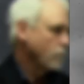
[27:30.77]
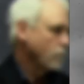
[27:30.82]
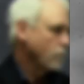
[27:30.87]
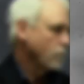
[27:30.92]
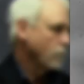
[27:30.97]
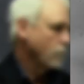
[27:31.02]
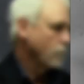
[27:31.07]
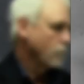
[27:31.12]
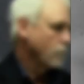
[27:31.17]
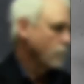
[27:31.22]

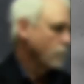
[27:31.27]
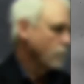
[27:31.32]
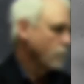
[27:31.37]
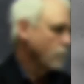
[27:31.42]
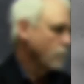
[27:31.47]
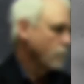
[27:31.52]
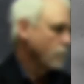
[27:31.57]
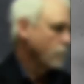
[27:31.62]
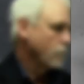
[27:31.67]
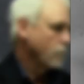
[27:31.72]

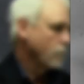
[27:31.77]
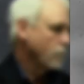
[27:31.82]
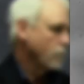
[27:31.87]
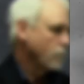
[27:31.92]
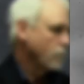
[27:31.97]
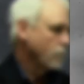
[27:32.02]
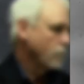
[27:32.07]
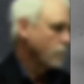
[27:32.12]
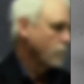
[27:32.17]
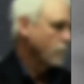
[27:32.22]

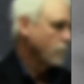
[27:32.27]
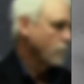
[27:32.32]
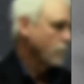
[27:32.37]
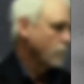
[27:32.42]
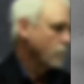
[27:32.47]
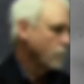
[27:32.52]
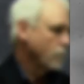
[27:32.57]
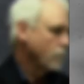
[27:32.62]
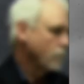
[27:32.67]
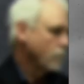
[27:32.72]

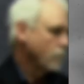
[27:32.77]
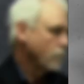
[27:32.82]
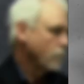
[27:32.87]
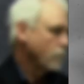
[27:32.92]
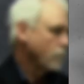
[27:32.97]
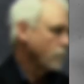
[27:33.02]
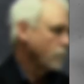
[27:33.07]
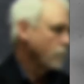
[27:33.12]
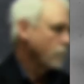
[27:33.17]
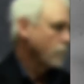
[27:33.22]

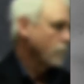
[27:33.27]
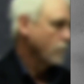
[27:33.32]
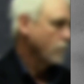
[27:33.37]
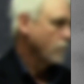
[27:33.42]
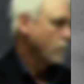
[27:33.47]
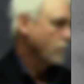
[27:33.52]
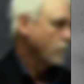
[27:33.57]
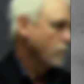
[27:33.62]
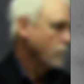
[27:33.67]
[no speech]